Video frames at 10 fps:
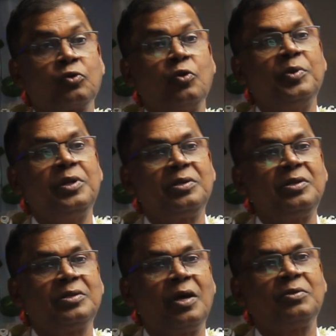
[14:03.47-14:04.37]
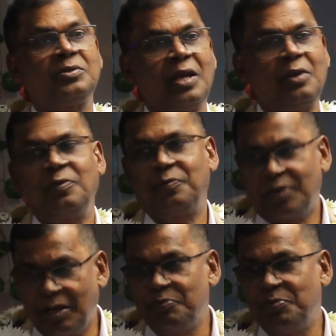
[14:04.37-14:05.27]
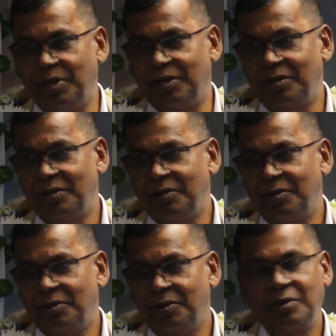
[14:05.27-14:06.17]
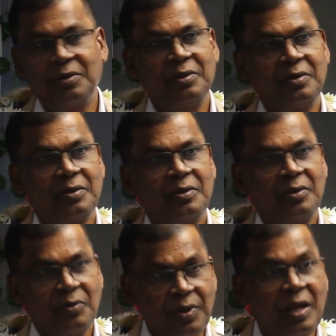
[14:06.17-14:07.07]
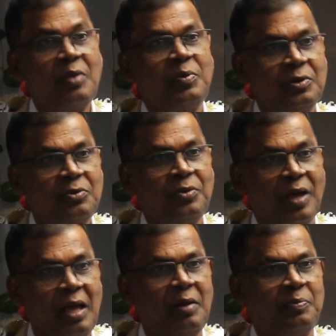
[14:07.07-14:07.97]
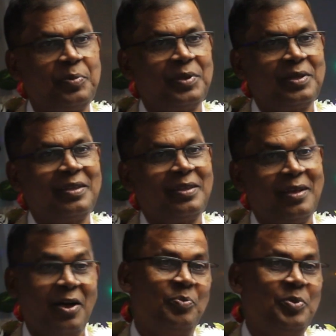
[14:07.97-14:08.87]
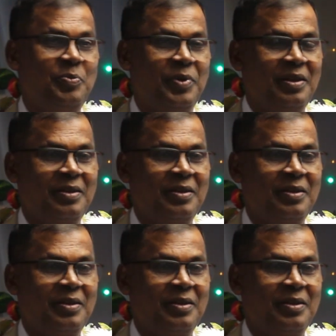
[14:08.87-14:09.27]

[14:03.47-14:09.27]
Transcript: communities outside of government were able to help our people.